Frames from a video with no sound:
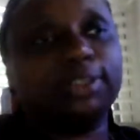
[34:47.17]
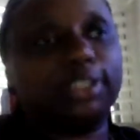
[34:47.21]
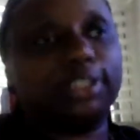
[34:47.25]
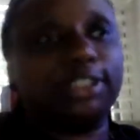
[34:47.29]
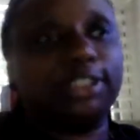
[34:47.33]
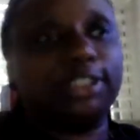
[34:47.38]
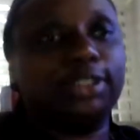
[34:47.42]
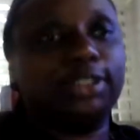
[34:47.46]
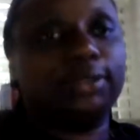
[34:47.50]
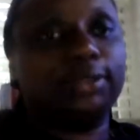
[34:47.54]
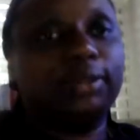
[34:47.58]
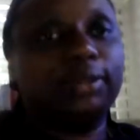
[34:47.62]
to
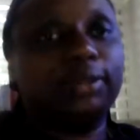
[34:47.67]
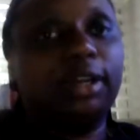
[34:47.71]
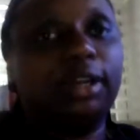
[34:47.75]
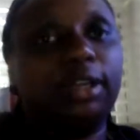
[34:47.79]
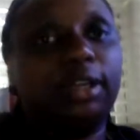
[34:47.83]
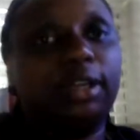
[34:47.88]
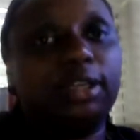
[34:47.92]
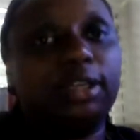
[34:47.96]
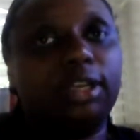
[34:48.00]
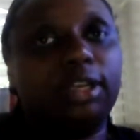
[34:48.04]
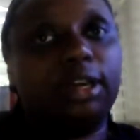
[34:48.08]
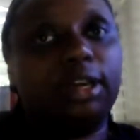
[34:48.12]
do,
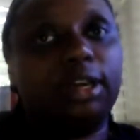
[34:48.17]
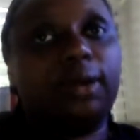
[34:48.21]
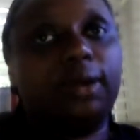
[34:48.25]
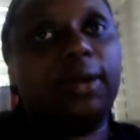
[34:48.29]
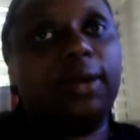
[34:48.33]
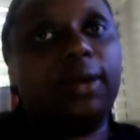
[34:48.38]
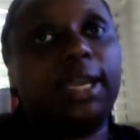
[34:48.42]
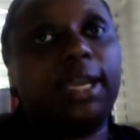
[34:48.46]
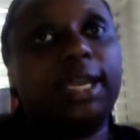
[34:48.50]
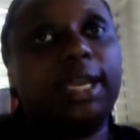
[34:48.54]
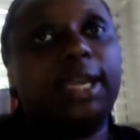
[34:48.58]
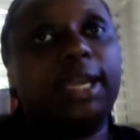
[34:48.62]

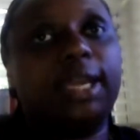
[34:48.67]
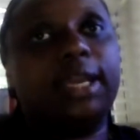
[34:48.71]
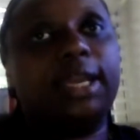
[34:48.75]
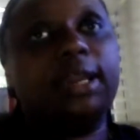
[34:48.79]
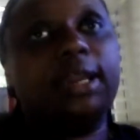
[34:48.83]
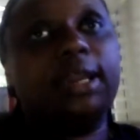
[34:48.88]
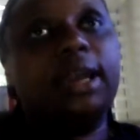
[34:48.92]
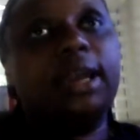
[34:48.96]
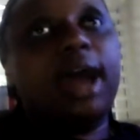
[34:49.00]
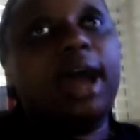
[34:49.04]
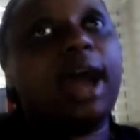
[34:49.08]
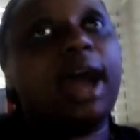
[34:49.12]
And
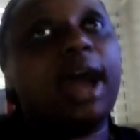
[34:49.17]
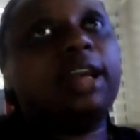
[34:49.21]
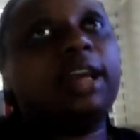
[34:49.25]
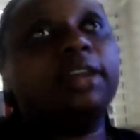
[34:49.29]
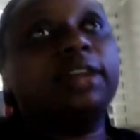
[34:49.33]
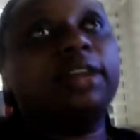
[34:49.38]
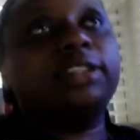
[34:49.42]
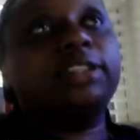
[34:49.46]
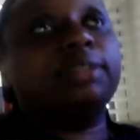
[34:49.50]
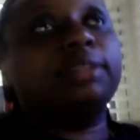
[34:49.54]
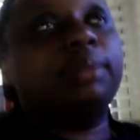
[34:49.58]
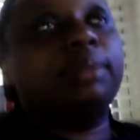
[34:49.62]
I
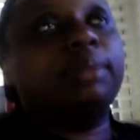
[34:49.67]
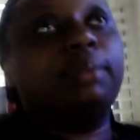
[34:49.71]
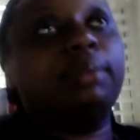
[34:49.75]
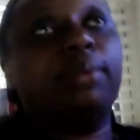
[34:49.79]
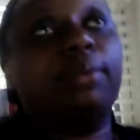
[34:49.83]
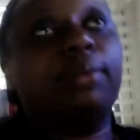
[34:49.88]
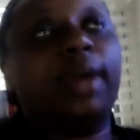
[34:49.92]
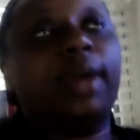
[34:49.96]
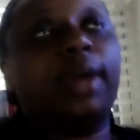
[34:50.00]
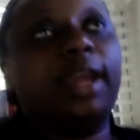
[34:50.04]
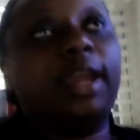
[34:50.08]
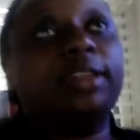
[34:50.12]
know some
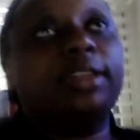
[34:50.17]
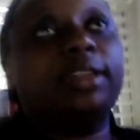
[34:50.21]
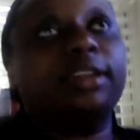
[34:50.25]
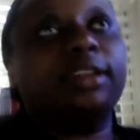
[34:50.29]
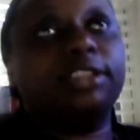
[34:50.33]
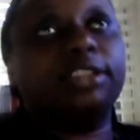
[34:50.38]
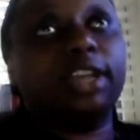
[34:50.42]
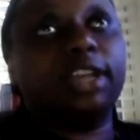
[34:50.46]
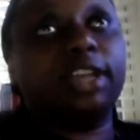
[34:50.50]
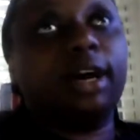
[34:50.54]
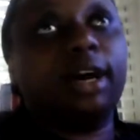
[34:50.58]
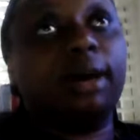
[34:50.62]
people hate their
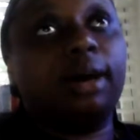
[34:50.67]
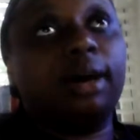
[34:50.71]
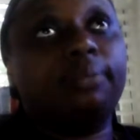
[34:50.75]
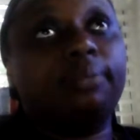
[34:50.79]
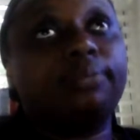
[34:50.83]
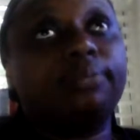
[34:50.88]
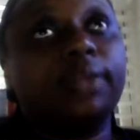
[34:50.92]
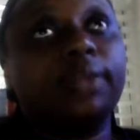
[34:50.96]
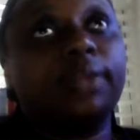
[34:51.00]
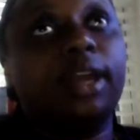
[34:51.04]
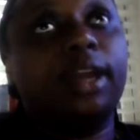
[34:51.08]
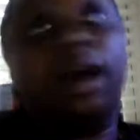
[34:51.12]
job.
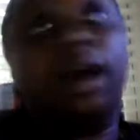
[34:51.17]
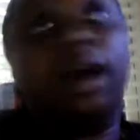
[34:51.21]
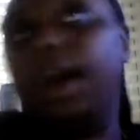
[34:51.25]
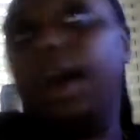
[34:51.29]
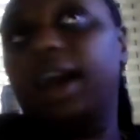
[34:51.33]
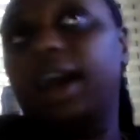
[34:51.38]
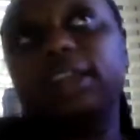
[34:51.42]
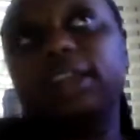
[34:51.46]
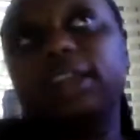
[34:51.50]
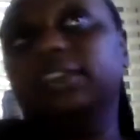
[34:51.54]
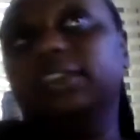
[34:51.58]
I know